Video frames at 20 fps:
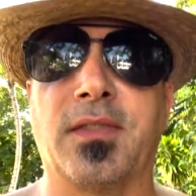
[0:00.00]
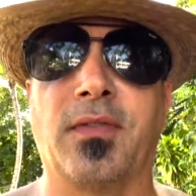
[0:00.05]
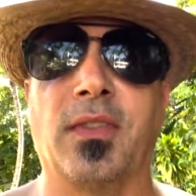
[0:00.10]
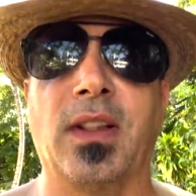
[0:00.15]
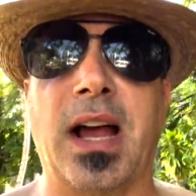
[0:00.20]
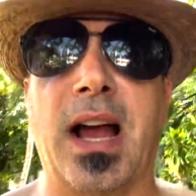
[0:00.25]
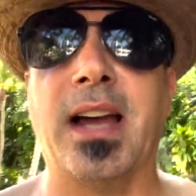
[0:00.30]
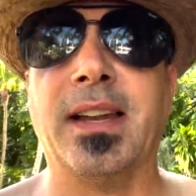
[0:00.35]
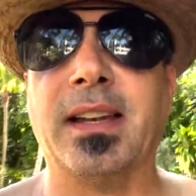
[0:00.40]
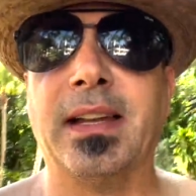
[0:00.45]

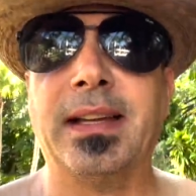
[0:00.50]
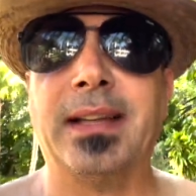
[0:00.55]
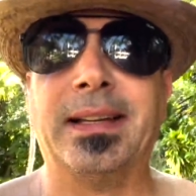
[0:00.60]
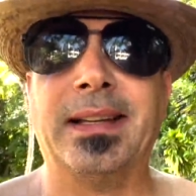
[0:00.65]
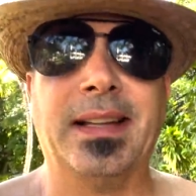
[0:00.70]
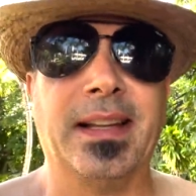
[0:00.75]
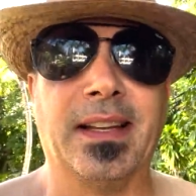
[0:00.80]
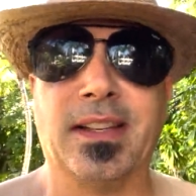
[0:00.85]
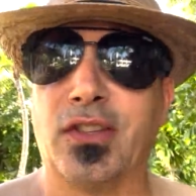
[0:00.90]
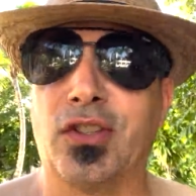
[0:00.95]
flat.
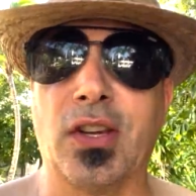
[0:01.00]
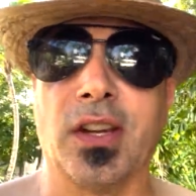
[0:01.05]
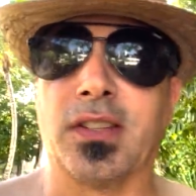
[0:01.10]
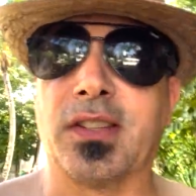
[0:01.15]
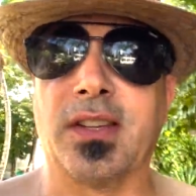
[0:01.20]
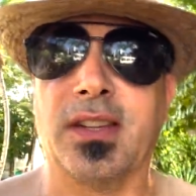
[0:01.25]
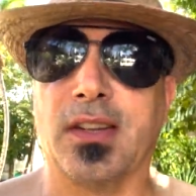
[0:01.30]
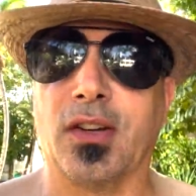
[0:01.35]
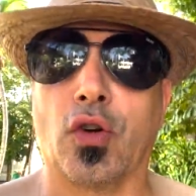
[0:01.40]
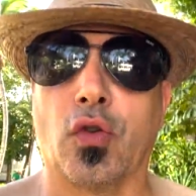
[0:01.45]
Just
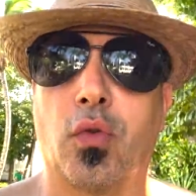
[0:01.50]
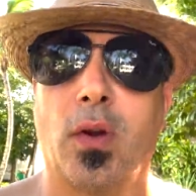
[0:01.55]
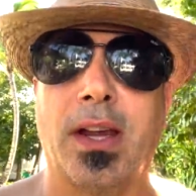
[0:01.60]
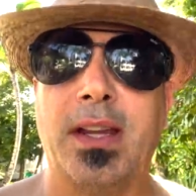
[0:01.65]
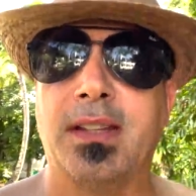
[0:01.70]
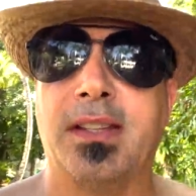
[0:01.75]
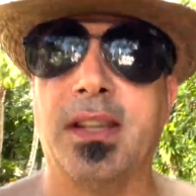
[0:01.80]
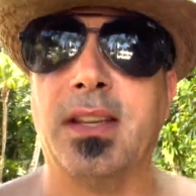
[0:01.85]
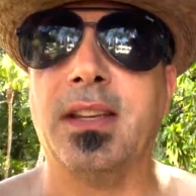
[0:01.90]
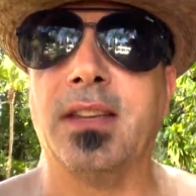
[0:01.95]

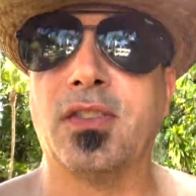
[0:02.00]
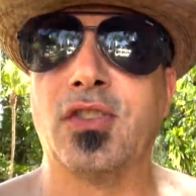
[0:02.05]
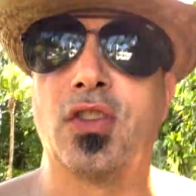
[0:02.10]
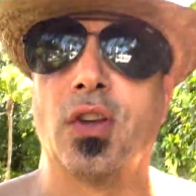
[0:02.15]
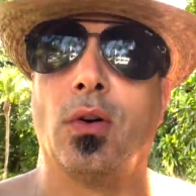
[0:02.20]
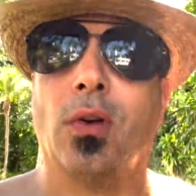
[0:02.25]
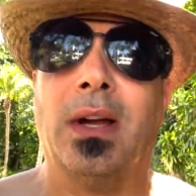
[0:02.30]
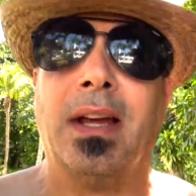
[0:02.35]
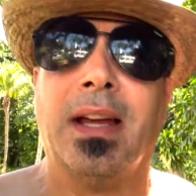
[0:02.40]
crazy. So